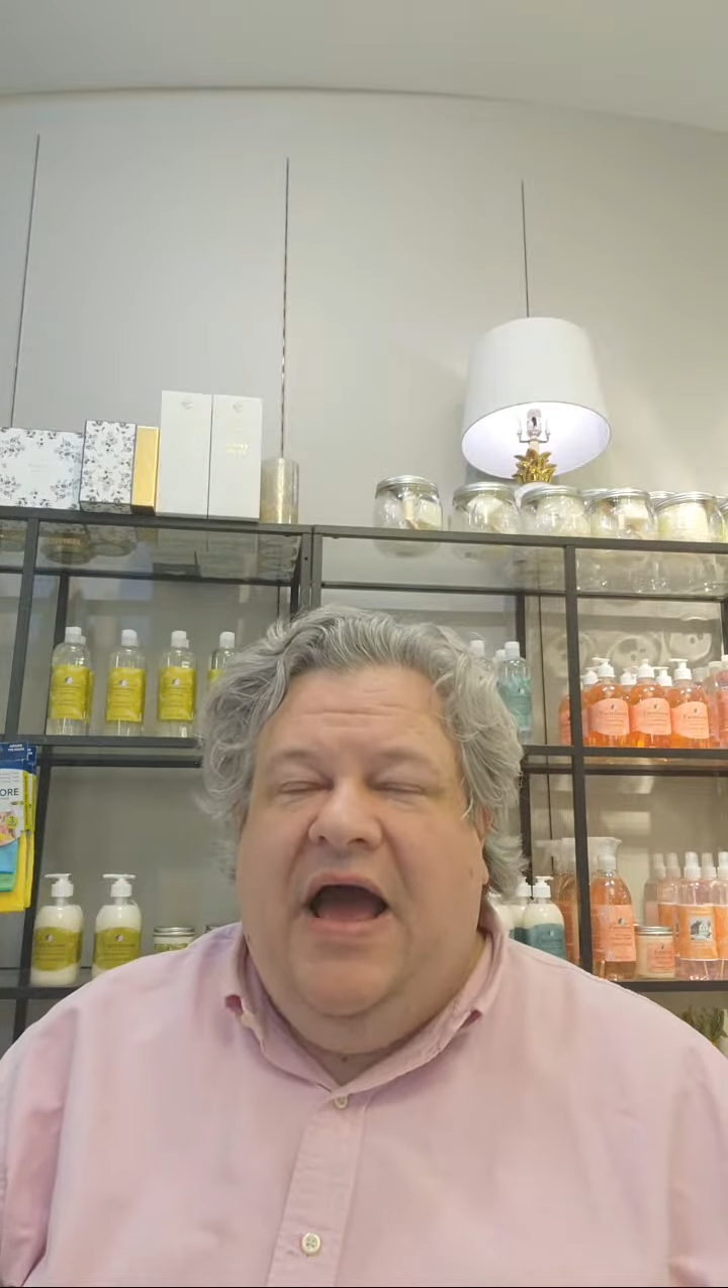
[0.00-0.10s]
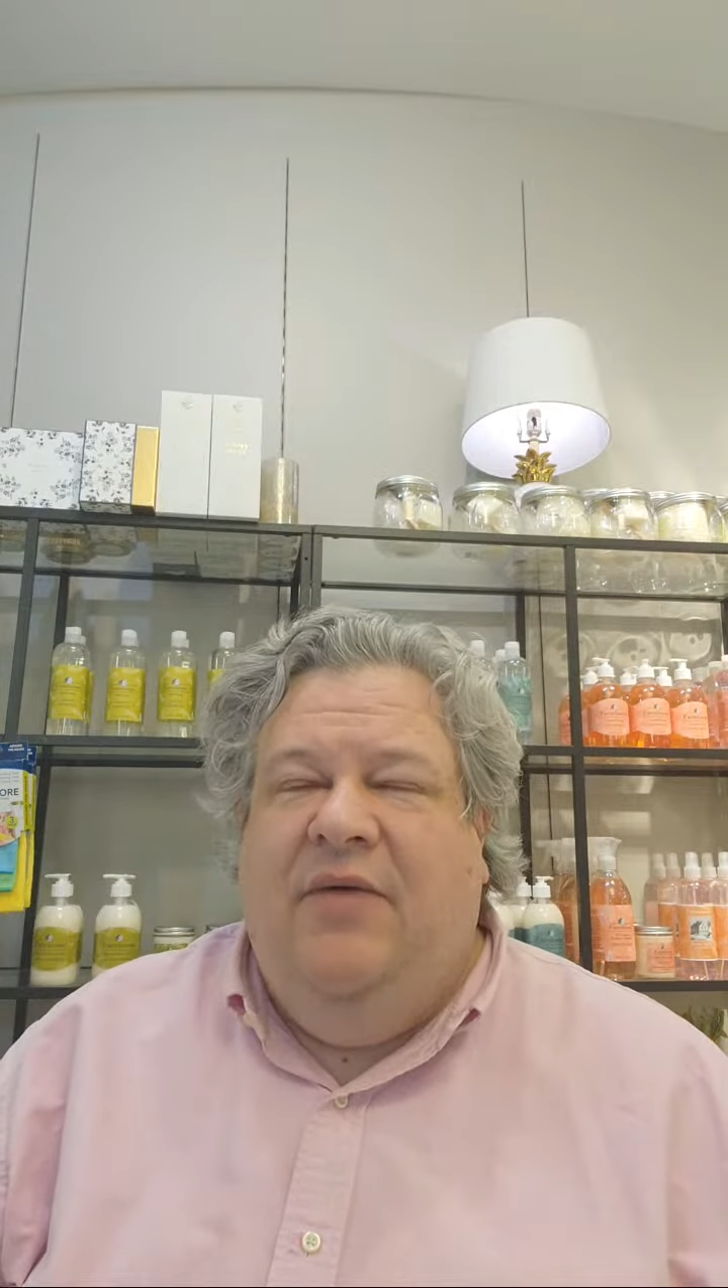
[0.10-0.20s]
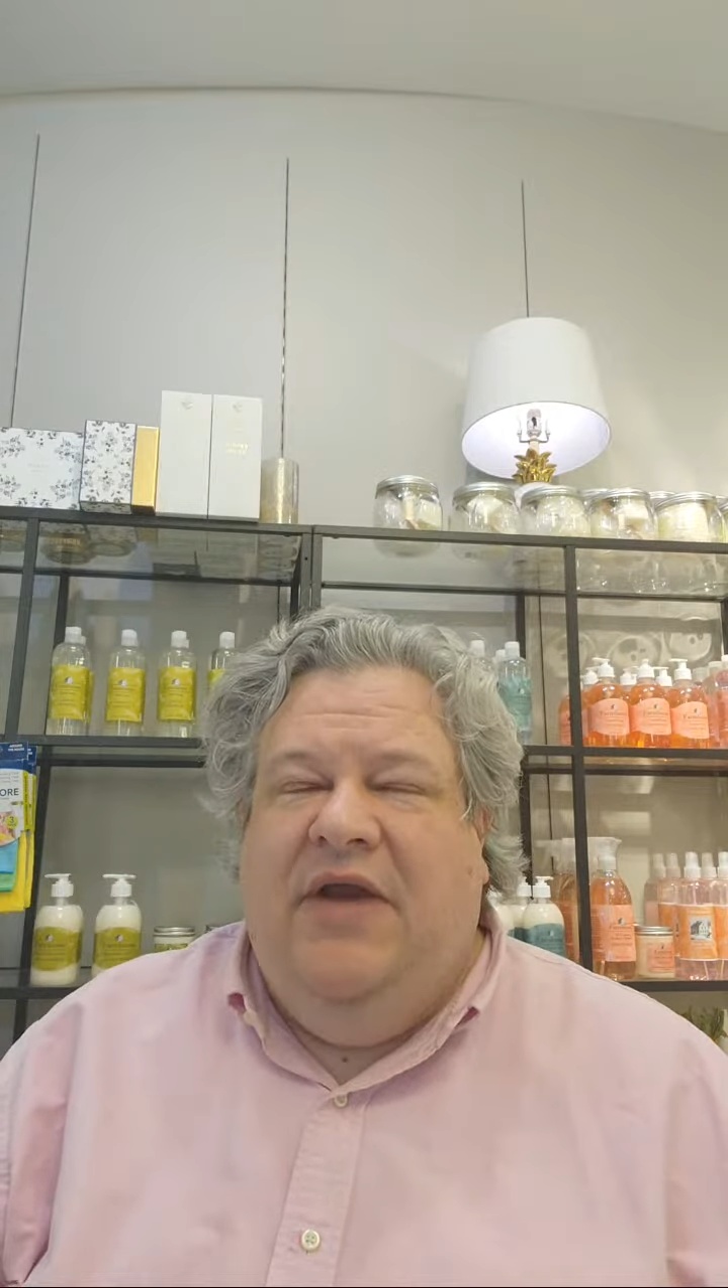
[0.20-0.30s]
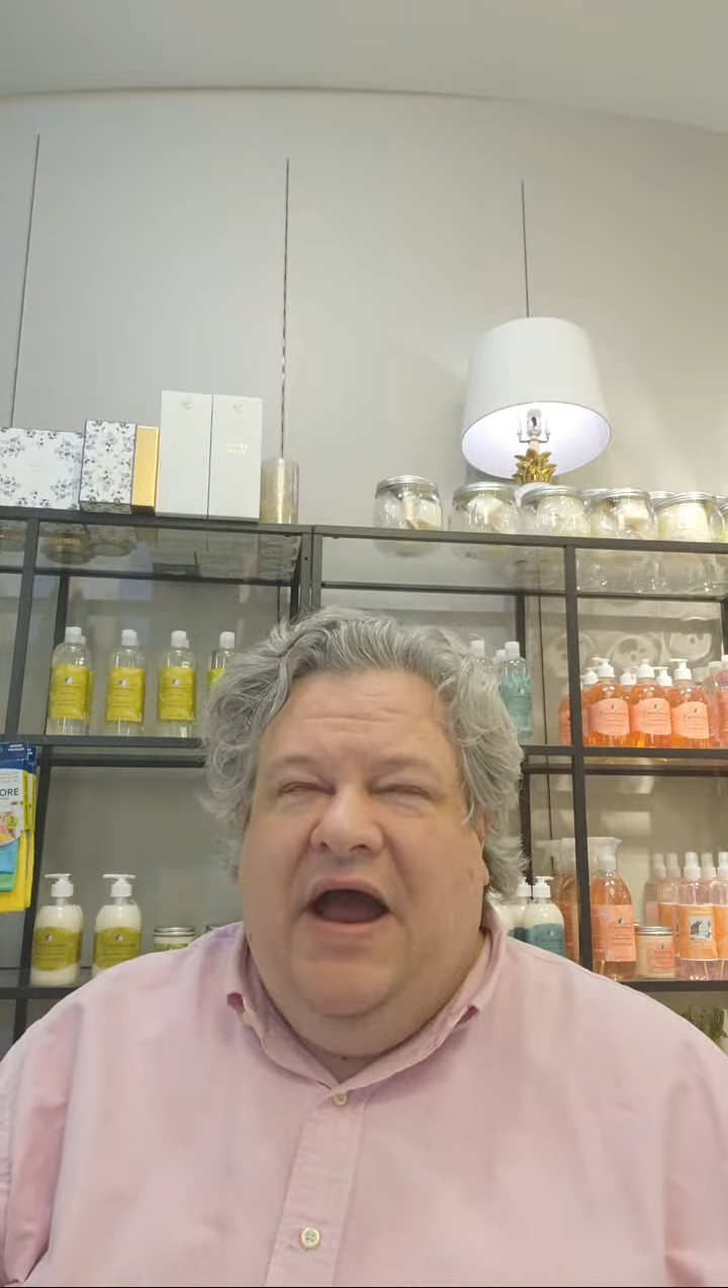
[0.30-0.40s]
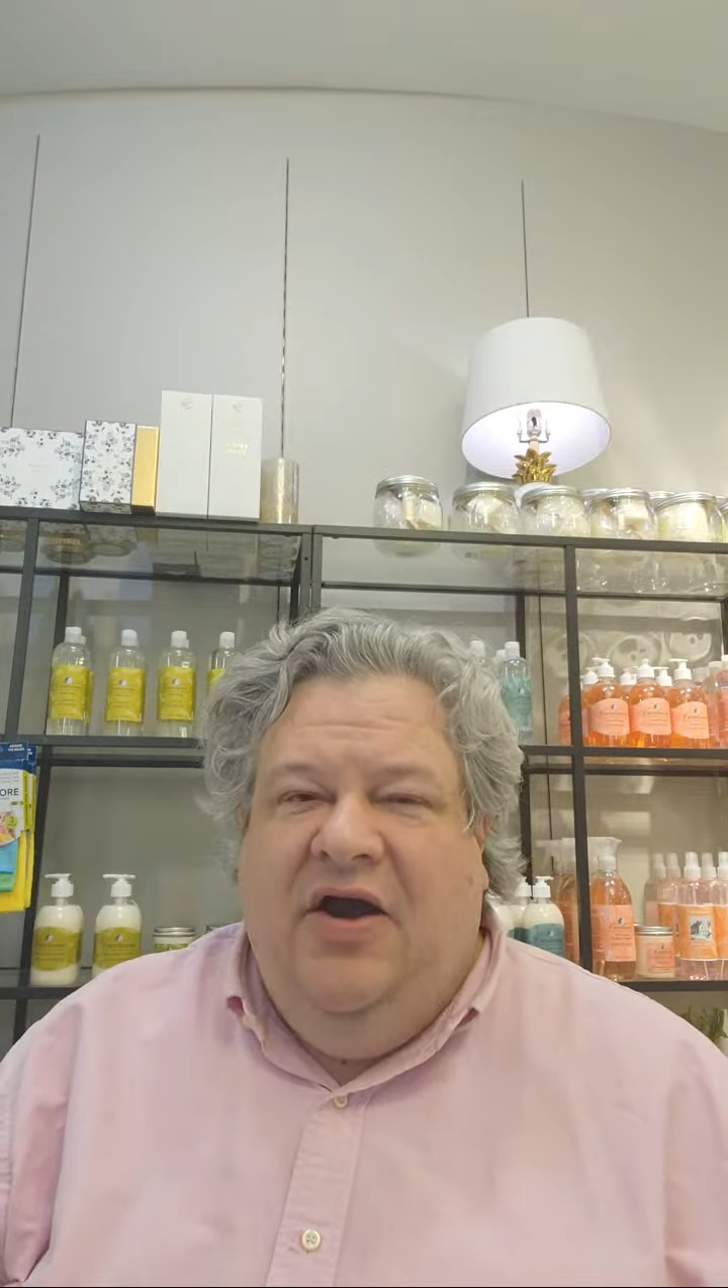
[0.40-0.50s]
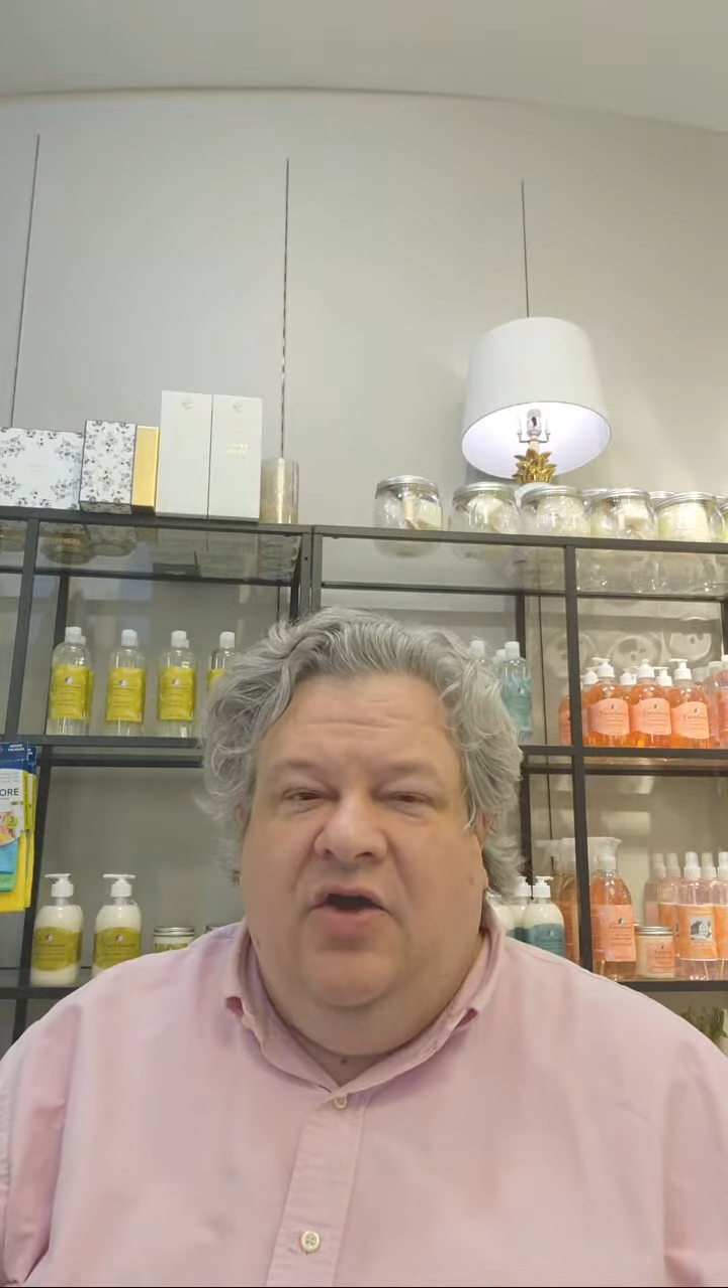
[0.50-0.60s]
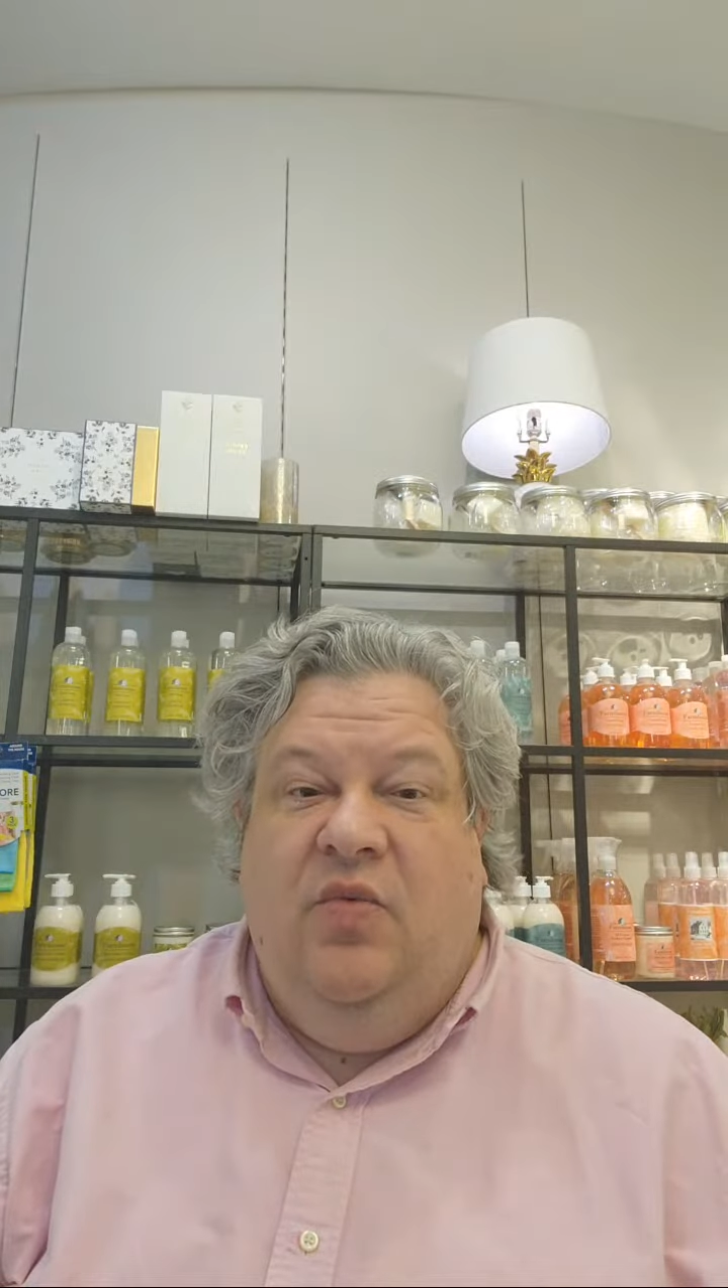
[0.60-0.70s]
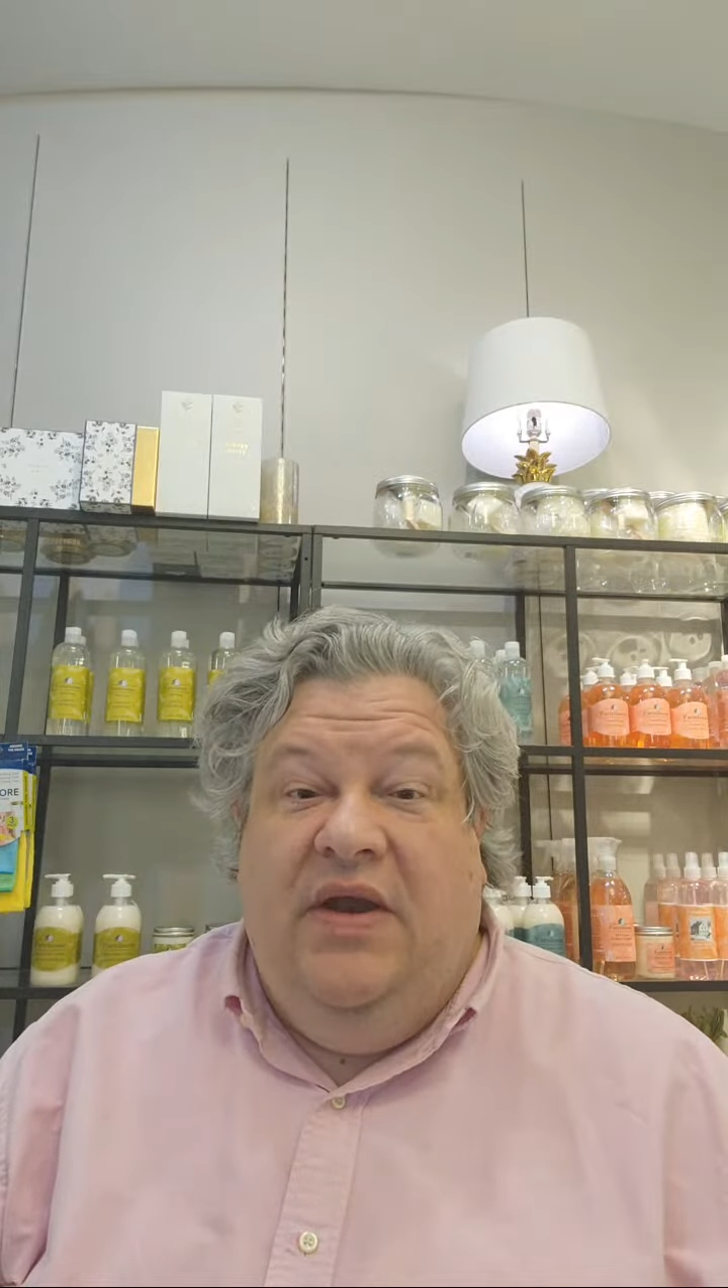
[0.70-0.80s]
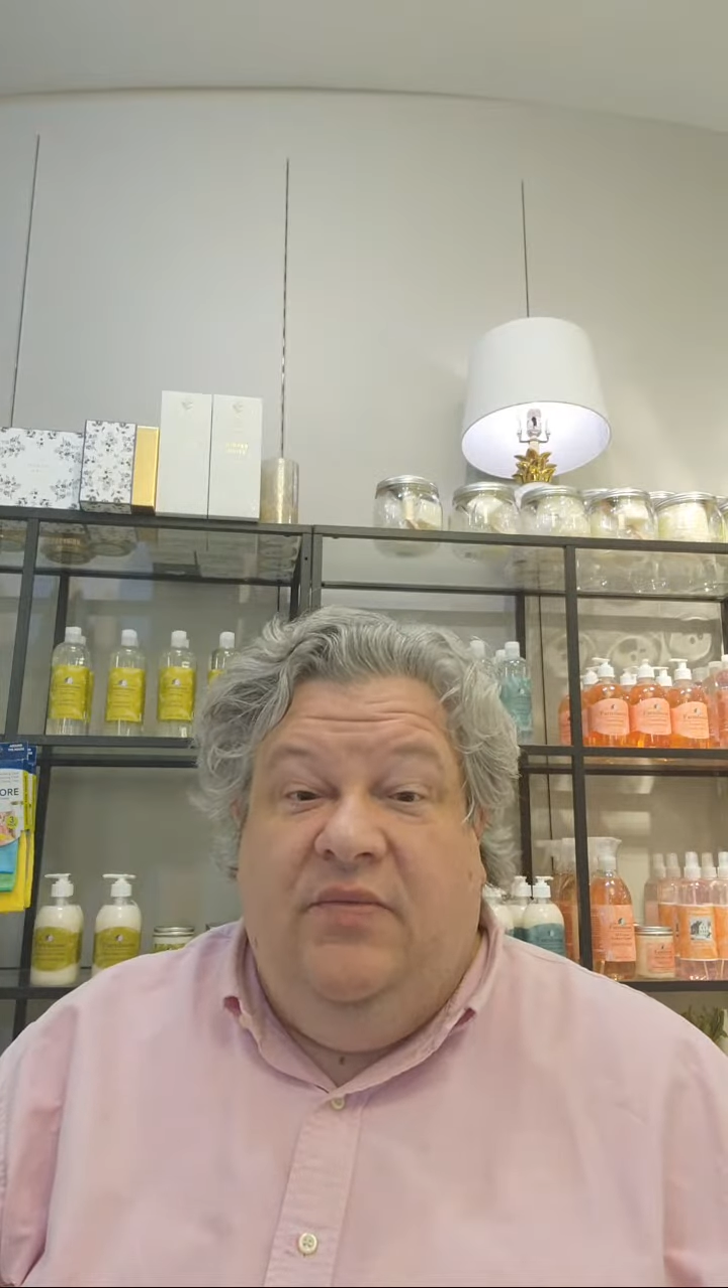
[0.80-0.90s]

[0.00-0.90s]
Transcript: I would iron it when